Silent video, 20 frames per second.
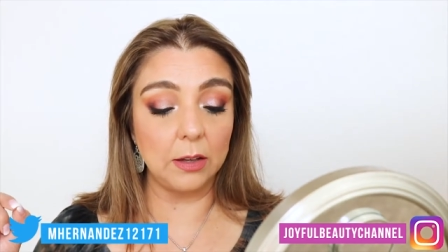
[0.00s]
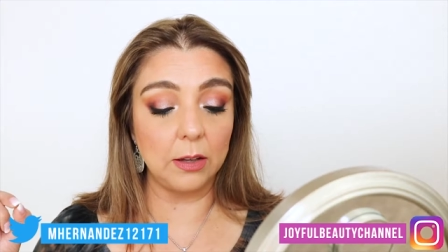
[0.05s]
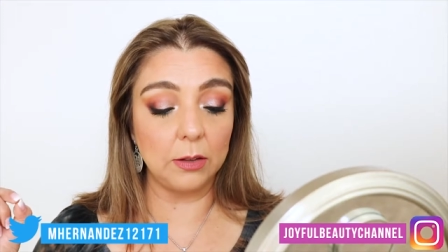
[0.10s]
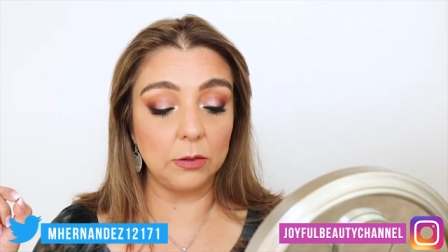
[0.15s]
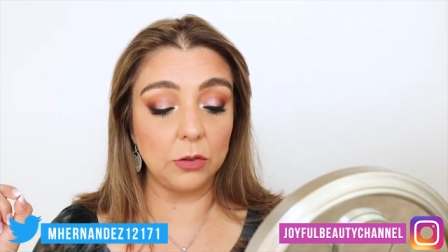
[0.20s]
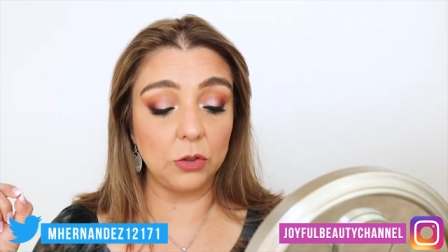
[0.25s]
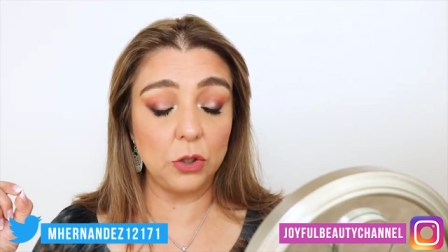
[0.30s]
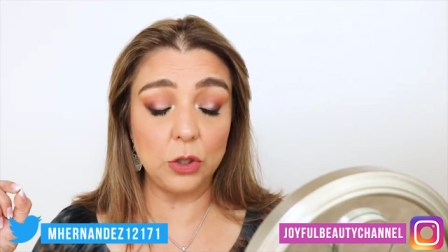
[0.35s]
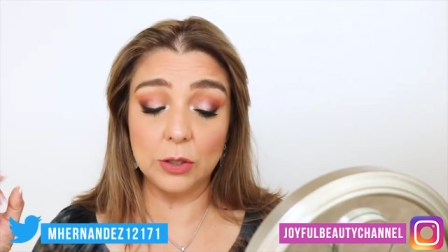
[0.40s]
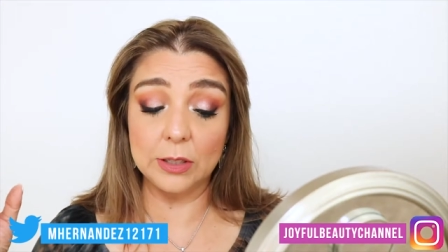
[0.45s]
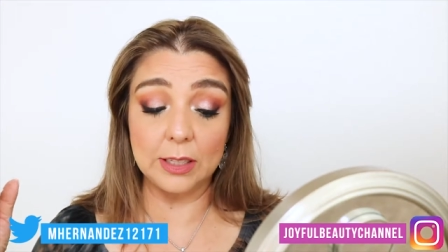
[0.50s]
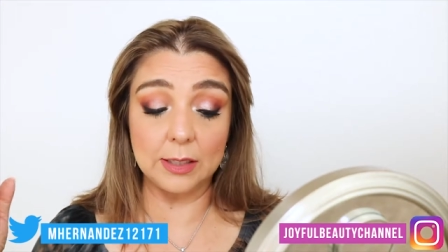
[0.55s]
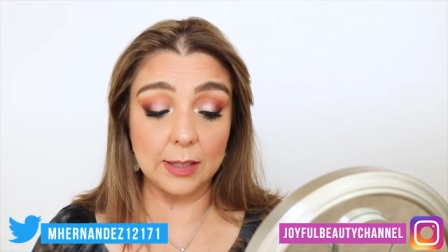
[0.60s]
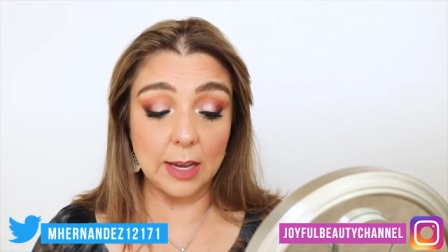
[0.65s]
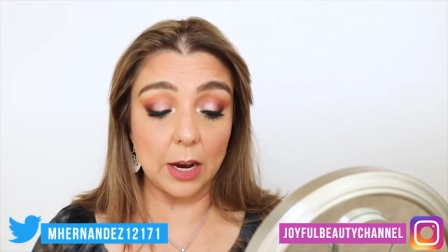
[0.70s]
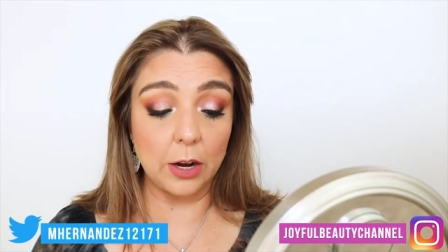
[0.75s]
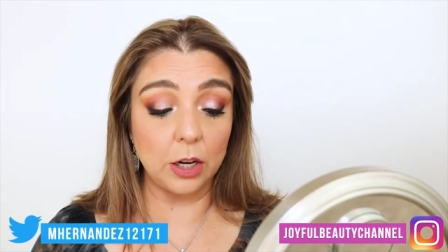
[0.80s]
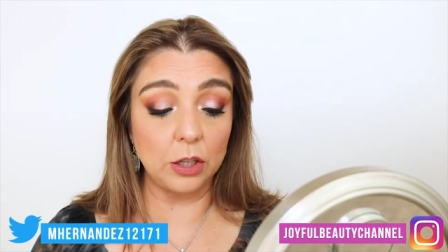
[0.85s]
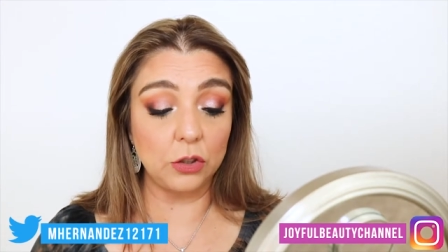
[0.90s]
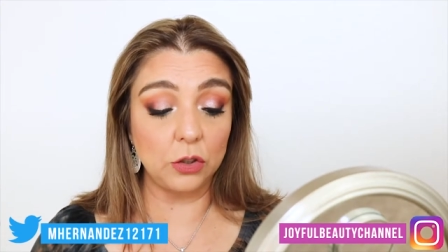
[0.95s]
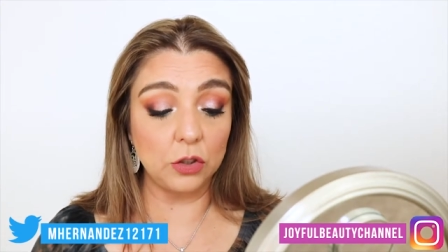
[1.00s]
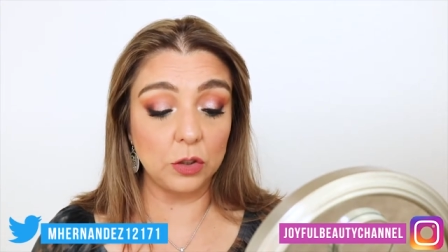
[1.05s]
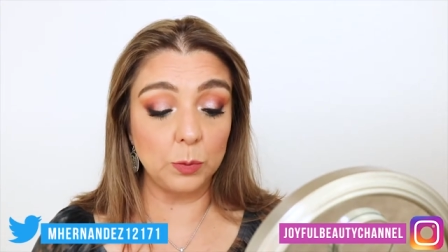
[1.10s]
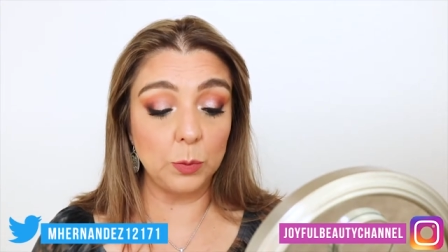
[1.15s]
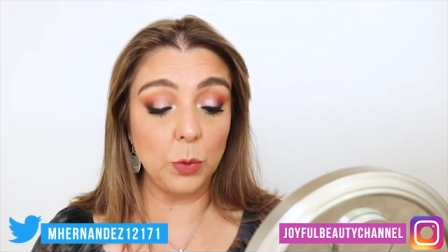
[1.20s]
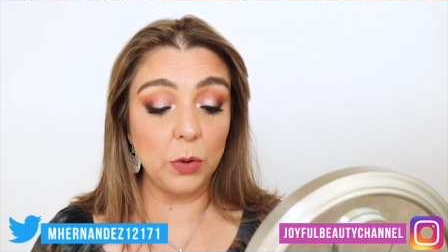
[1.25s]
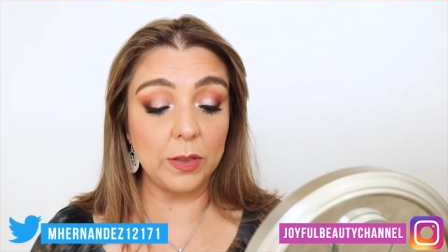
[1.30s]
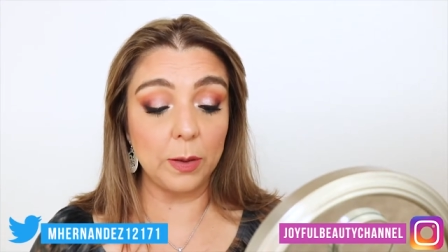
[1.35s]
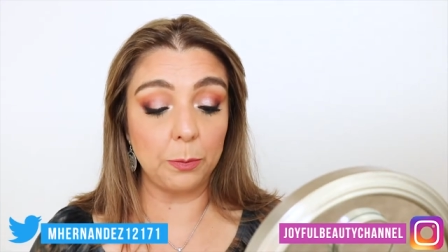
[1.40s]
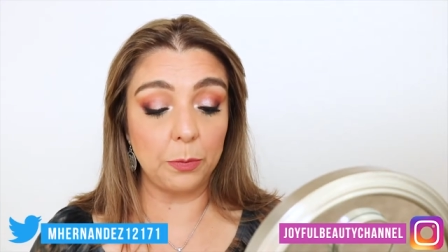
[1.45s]
you desire to
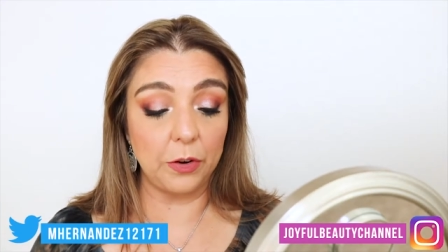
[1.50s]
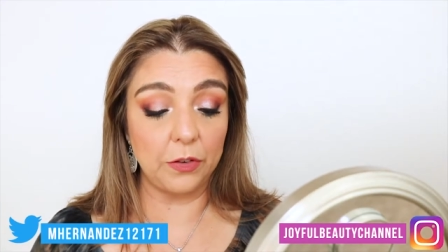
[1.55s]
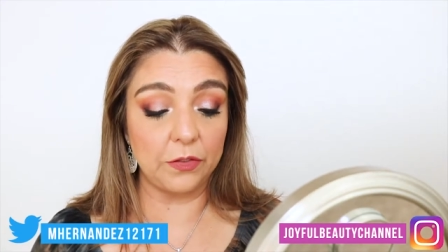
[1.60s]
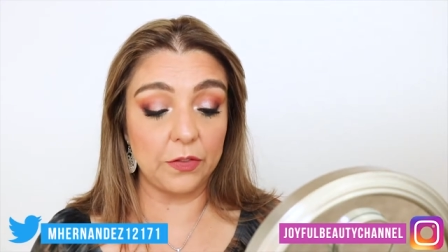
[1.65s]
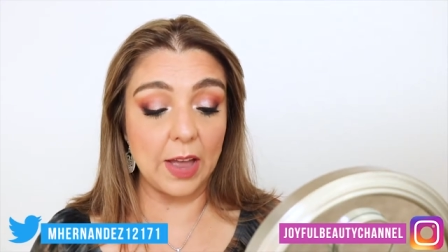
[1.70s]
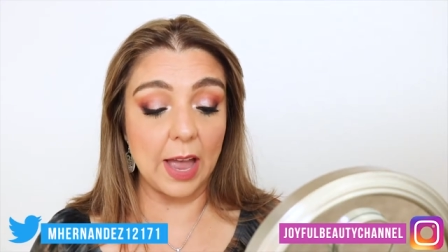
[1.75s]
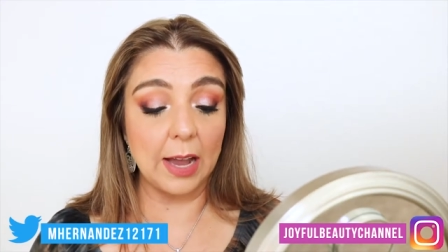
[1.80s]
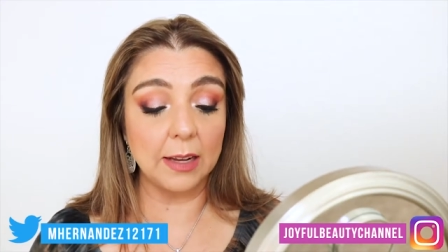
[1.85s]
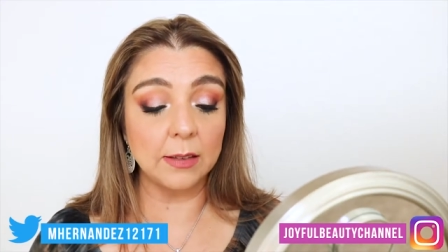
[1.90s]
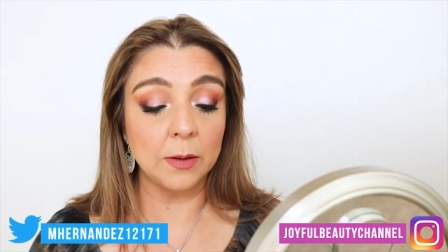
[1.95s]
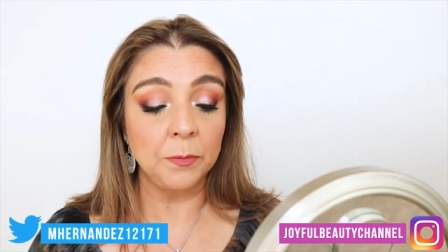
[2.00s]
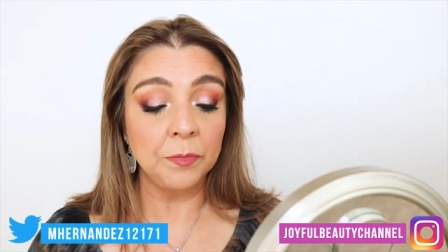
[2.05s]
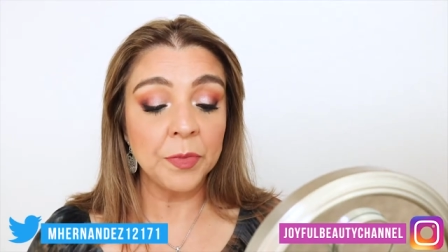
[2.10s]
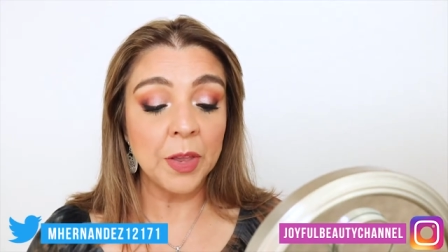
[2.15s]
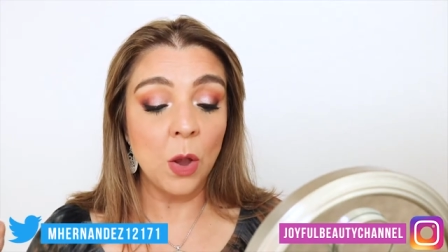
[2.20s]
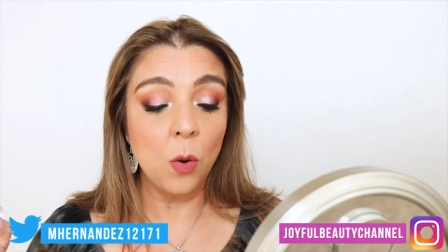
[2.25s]
smooth and perfect